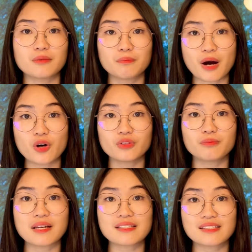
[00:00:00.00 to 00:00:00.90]
bound
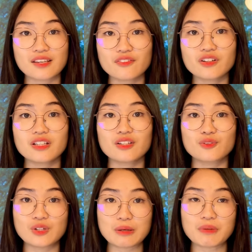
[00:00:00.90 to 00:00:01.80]
by civil
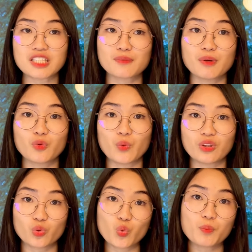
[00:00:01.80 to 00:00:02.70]
agreements
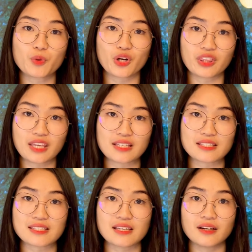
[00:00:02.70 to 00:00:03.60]
between two parties